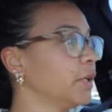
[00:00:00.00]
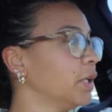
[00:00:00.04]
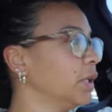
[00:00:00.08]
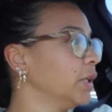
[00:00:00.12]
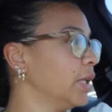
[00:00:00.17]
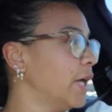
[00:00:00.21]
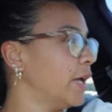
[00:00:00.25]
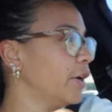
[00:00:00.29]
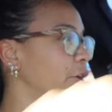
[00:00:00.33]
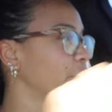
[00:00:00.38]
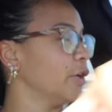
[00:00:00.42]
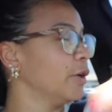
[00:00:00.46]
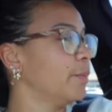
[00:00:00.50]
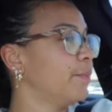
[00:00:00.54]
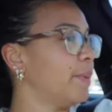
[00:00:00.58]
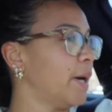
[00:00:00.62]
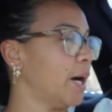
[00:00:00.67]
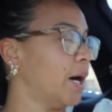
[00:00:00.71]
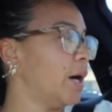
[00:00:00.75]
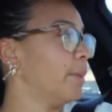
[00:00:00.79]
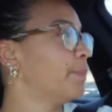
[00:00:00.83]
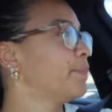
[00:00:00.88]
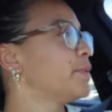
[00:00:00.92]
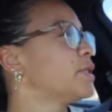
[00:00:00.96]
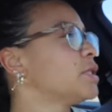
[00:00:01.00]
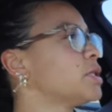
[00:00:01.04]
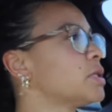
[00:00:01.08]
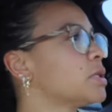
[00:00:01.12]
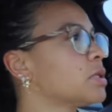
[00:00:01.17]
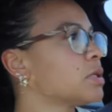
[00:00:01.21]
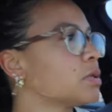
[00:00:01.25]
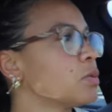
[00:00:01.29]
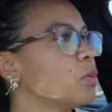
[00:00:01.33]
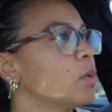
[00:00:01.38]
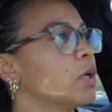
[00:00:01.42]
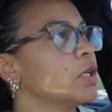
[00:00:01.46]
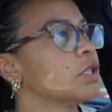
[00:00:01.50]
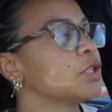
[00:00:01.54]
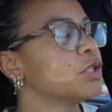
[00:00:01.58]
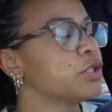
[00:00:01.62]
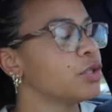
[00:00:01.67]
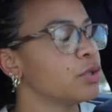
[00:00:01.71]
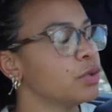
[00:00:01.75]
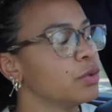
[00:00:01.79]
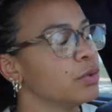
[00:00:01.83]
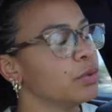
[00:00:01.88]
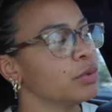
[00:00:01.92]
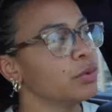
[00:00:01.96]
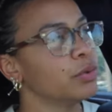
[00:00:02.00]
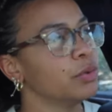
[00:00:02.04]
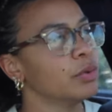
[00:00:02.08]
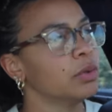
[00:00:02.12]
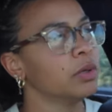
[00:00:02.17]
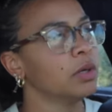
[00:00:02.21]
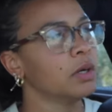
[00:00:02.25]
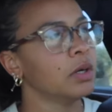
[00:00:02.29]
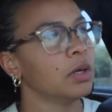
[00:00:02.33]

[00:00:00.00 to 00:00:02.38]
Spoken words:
Leonard popped one, two,